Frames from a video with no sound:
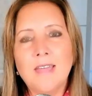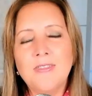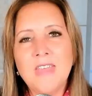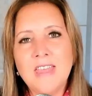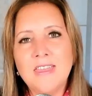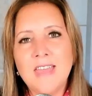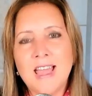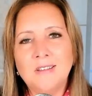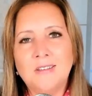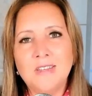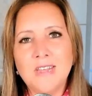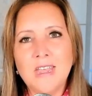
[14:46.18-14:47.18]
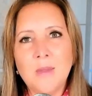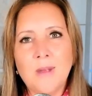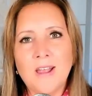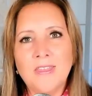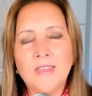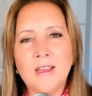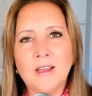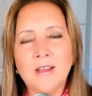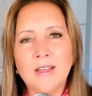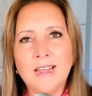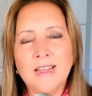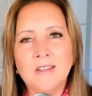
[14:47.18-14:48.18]
think that is the key right there.
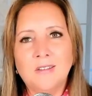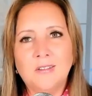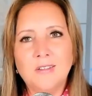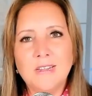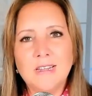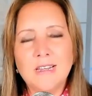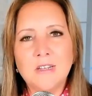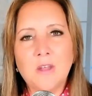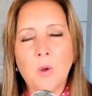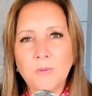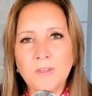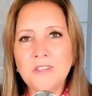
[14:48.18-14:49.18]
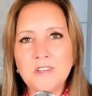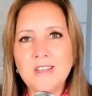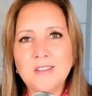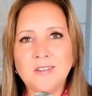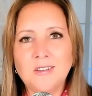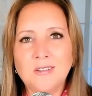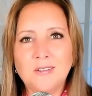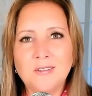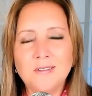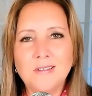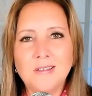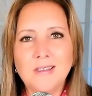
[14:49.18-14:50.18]
Is only Jesus
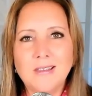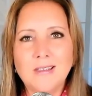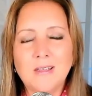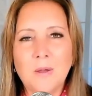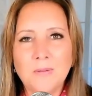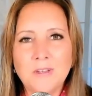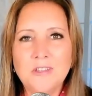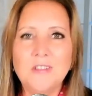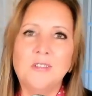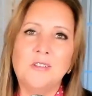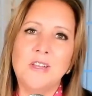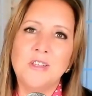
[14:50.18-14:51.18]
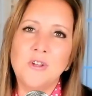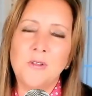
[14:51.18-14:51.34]
can turn